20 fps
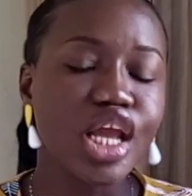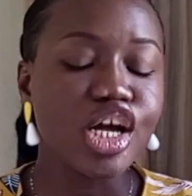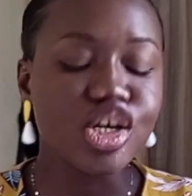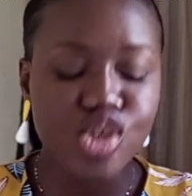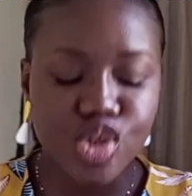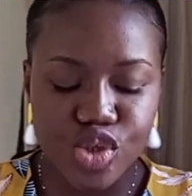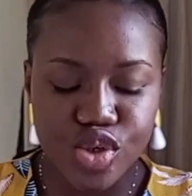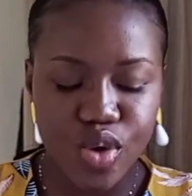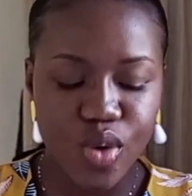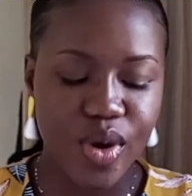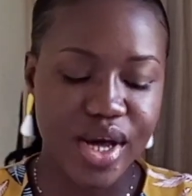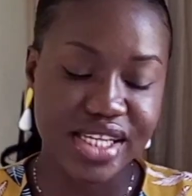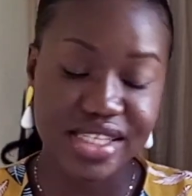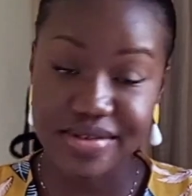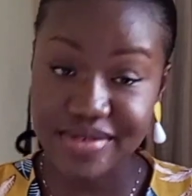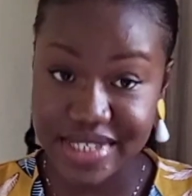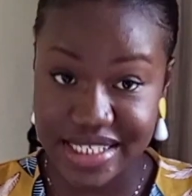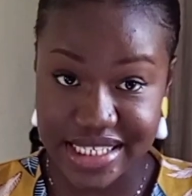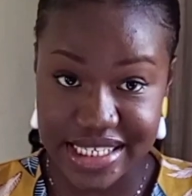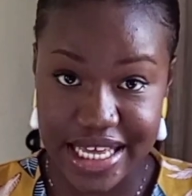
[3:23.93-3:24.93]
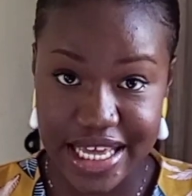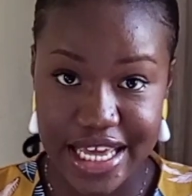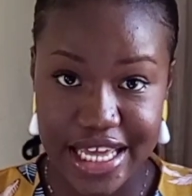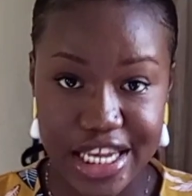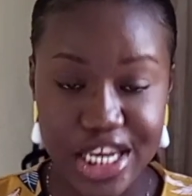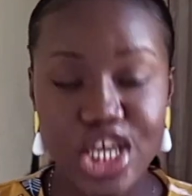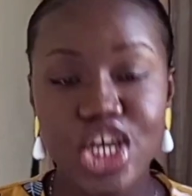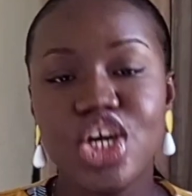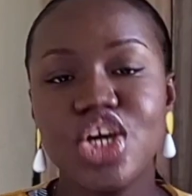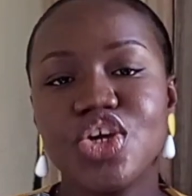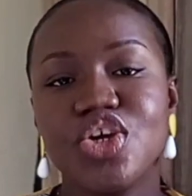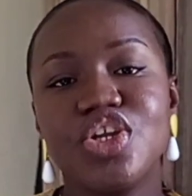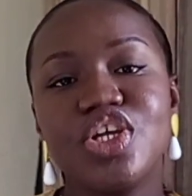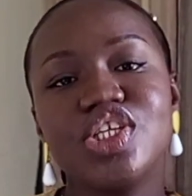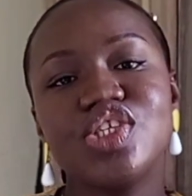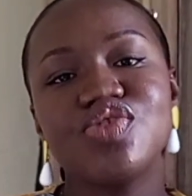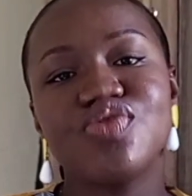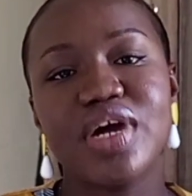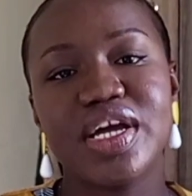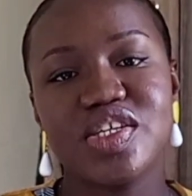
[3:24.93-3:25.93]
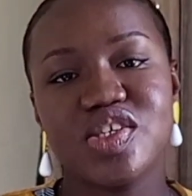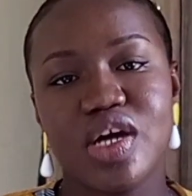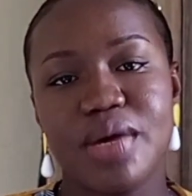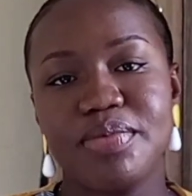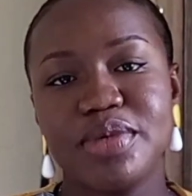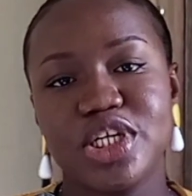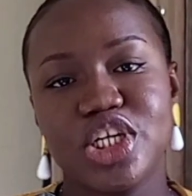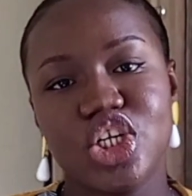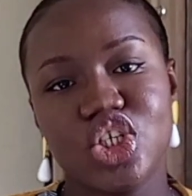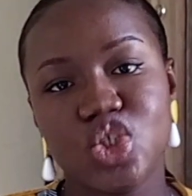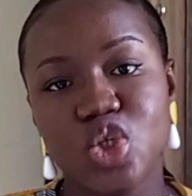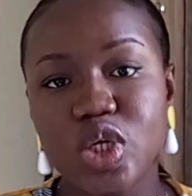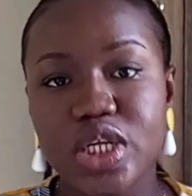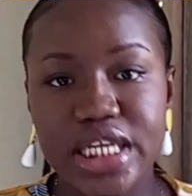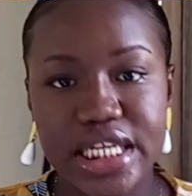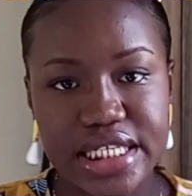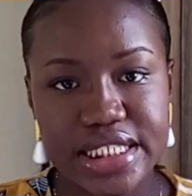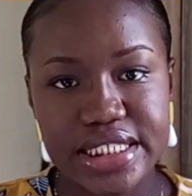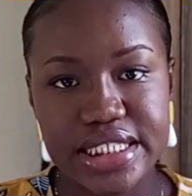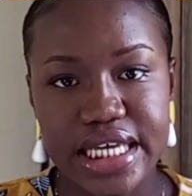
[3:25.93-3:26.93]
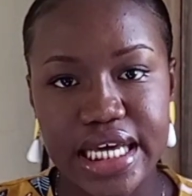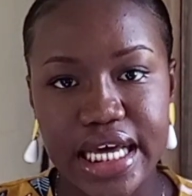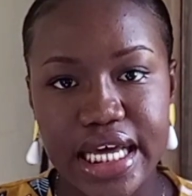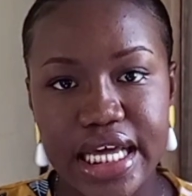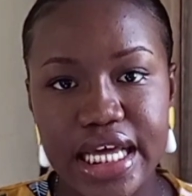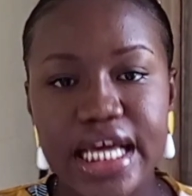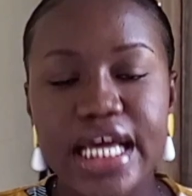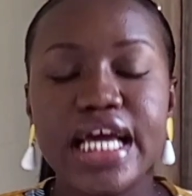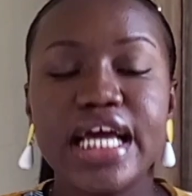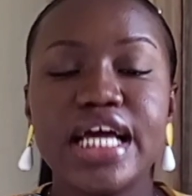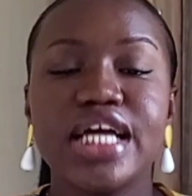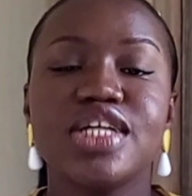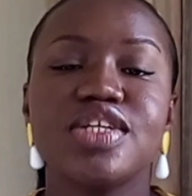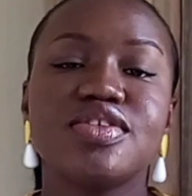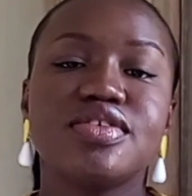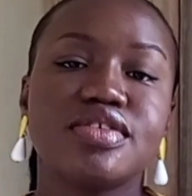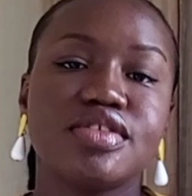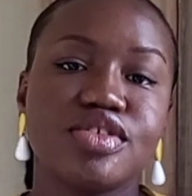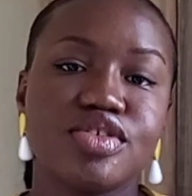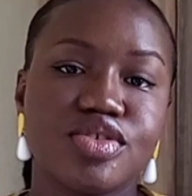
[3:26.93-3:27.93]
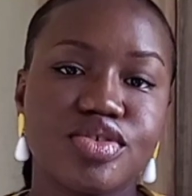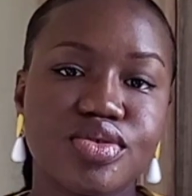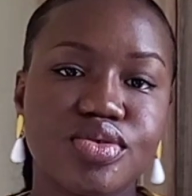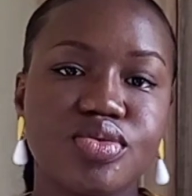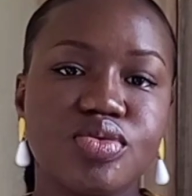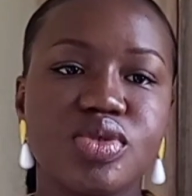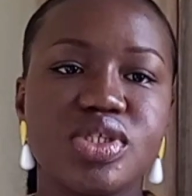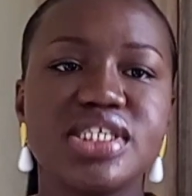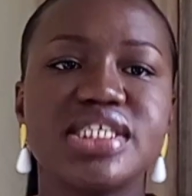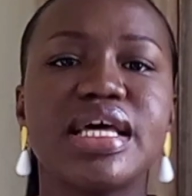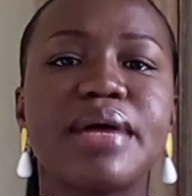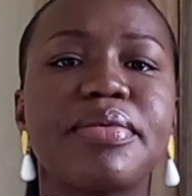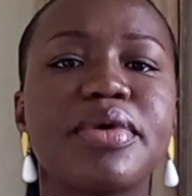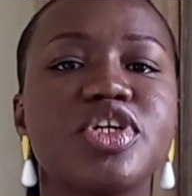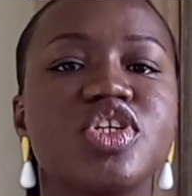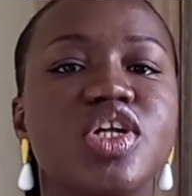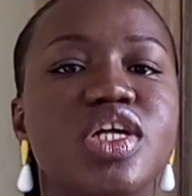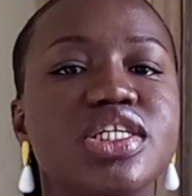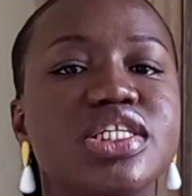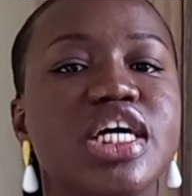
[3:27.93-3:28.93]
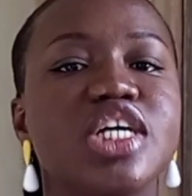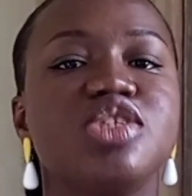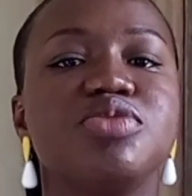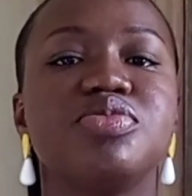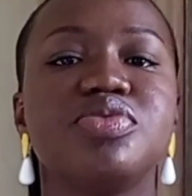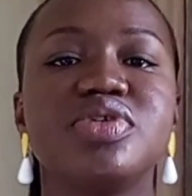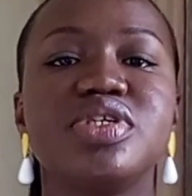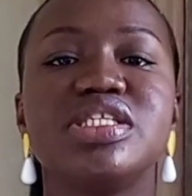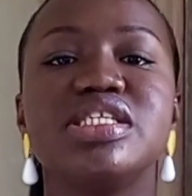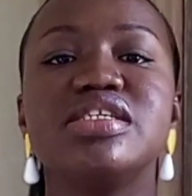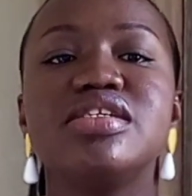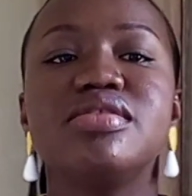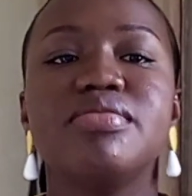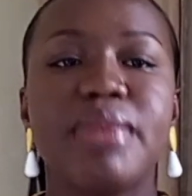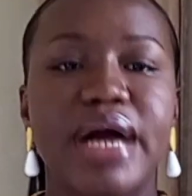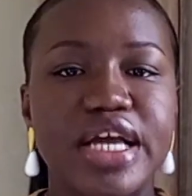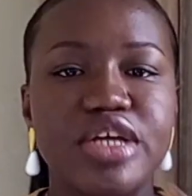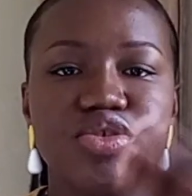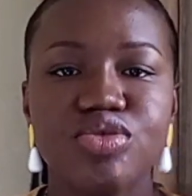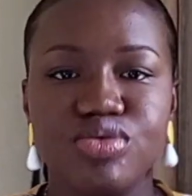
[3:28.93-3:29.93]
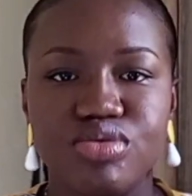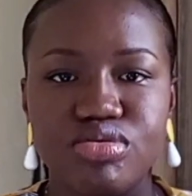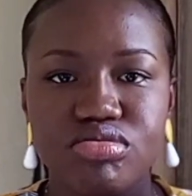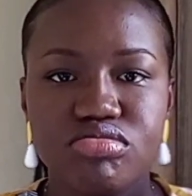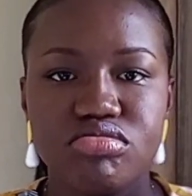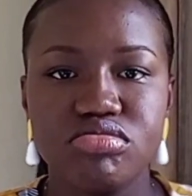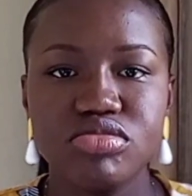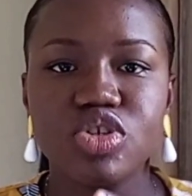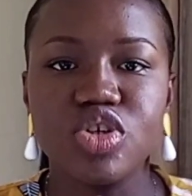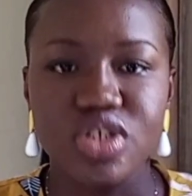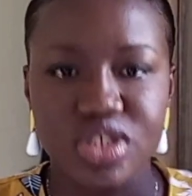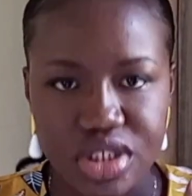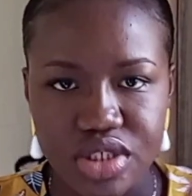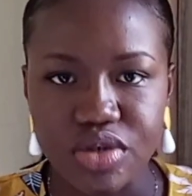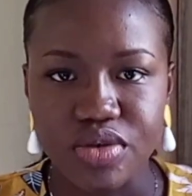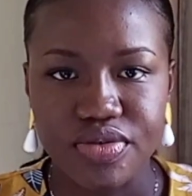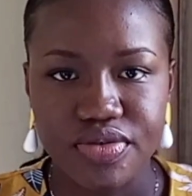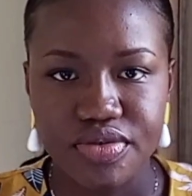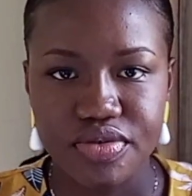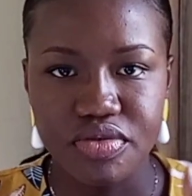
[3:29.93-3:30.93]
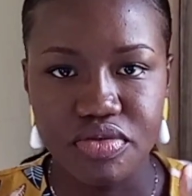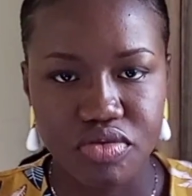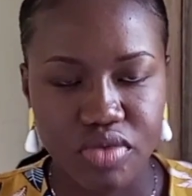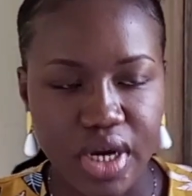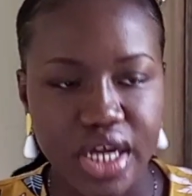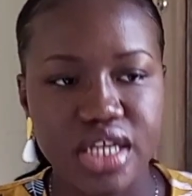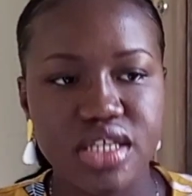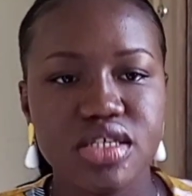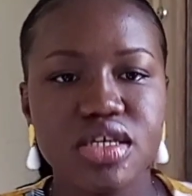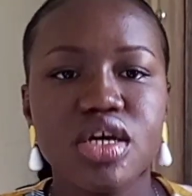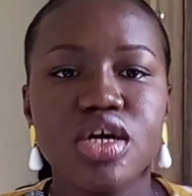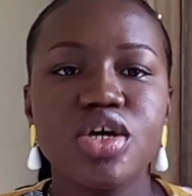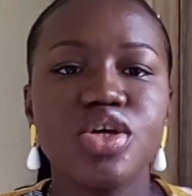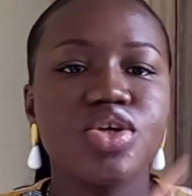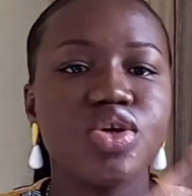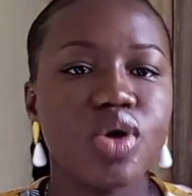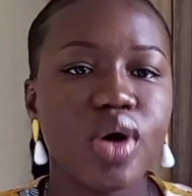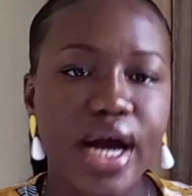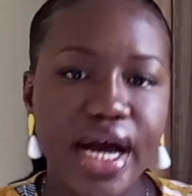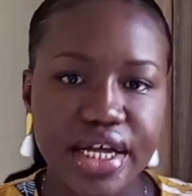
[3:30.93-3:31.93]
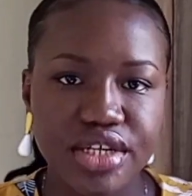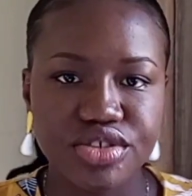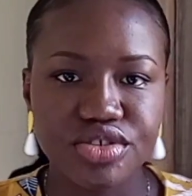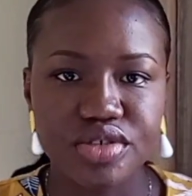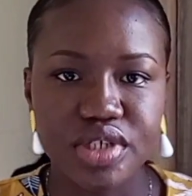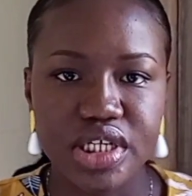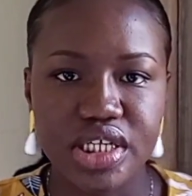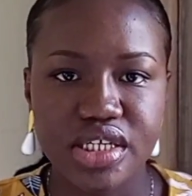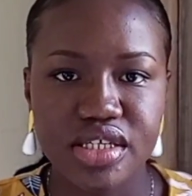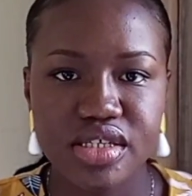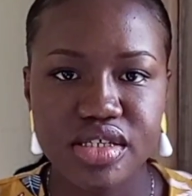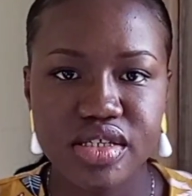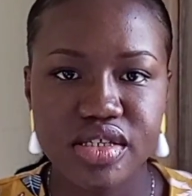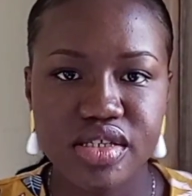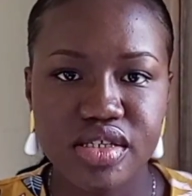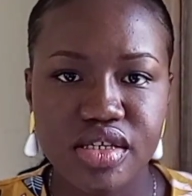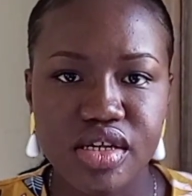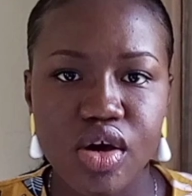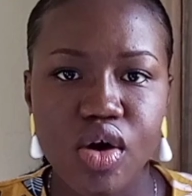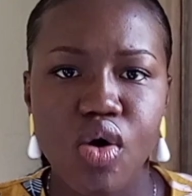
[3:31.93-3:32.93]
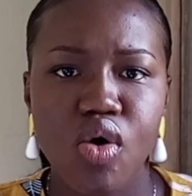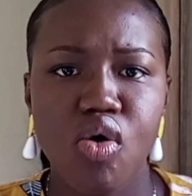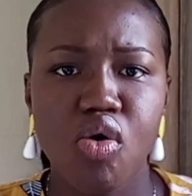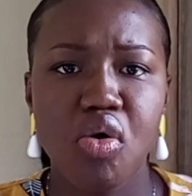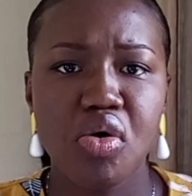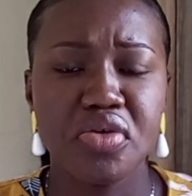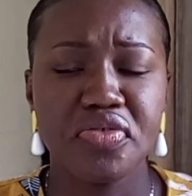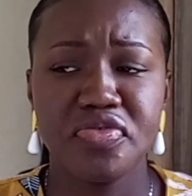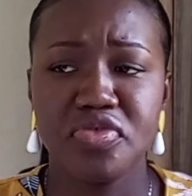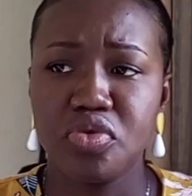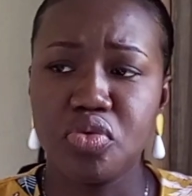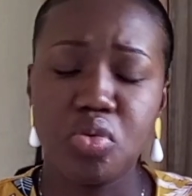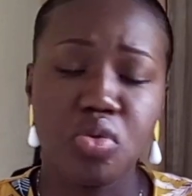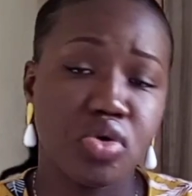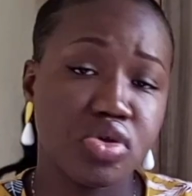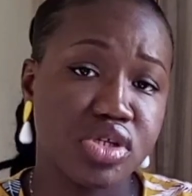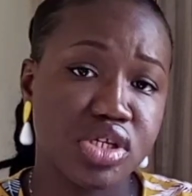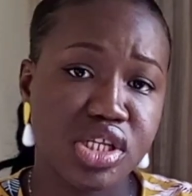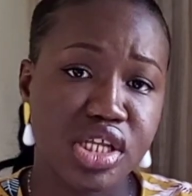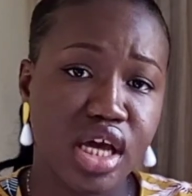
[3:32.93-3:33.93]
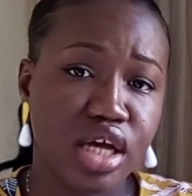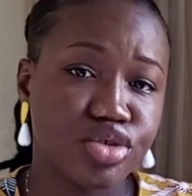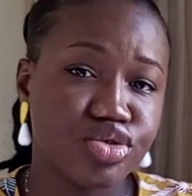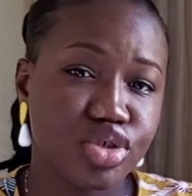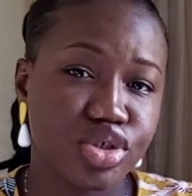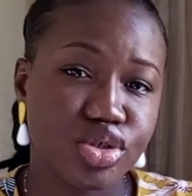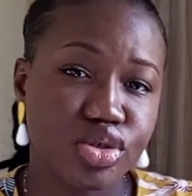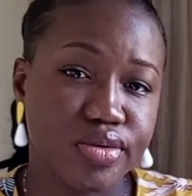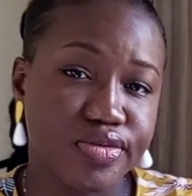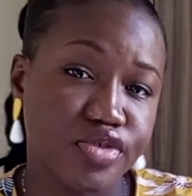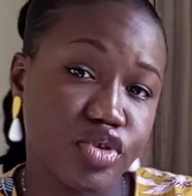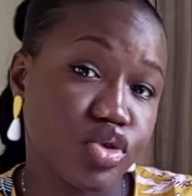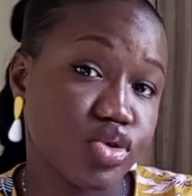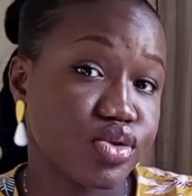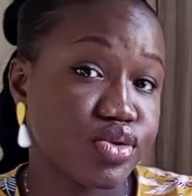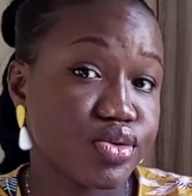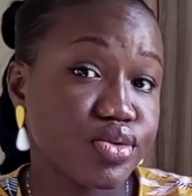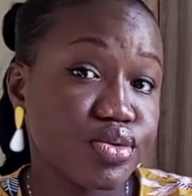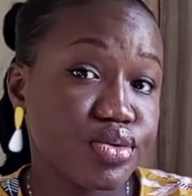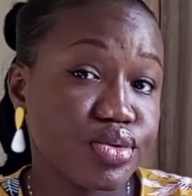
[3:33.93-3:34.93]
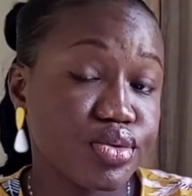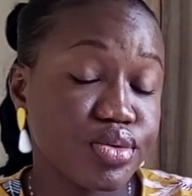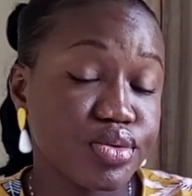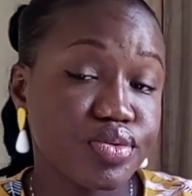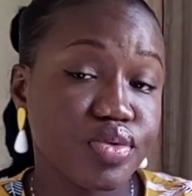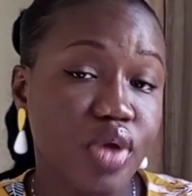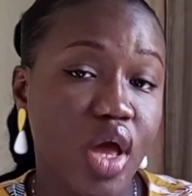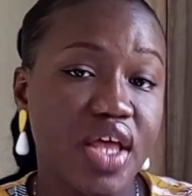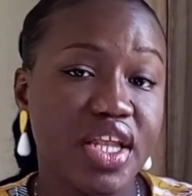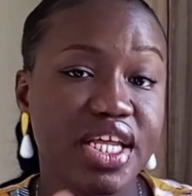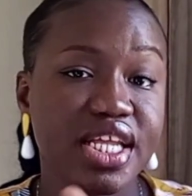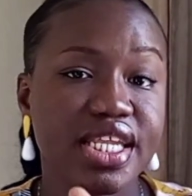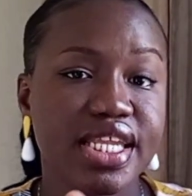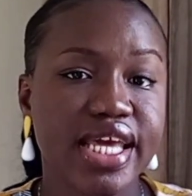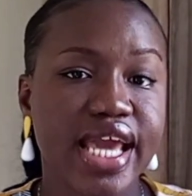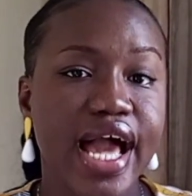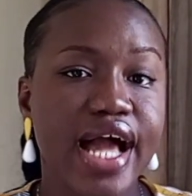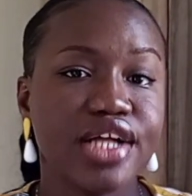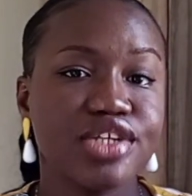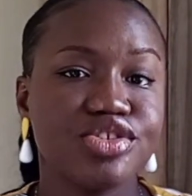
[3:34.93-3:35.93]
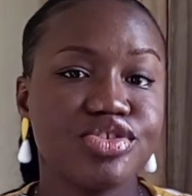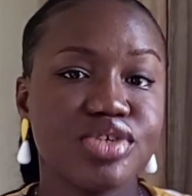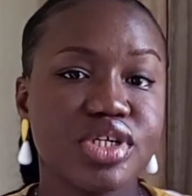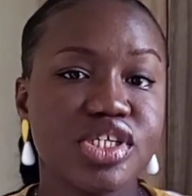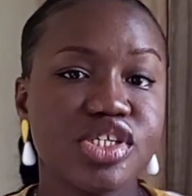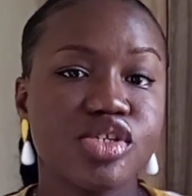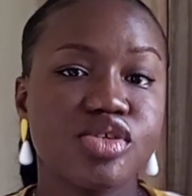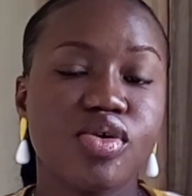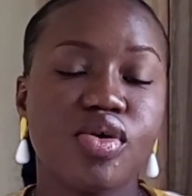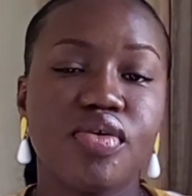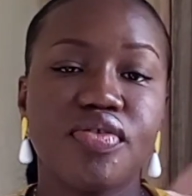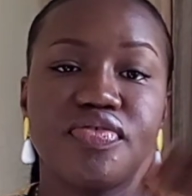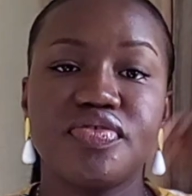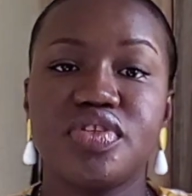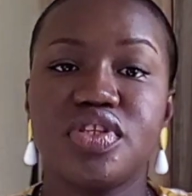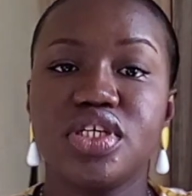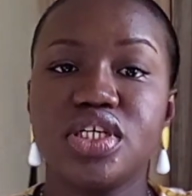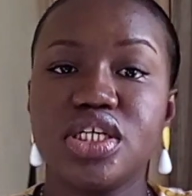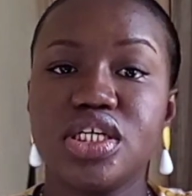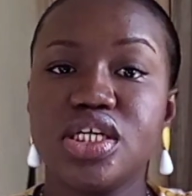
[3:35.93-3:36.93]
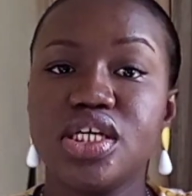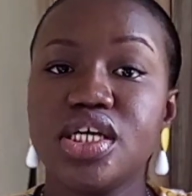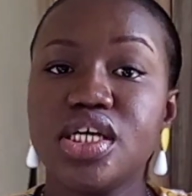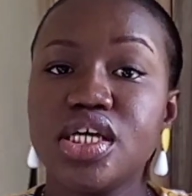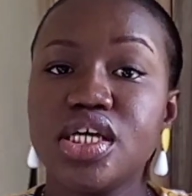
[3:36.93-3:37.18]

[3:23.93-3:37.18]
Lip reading: so as I was saying, you need to write your application letter to the school. This application letter has to be written by you yourself, right? Your address, or if you want, the address of your school, and then the address of the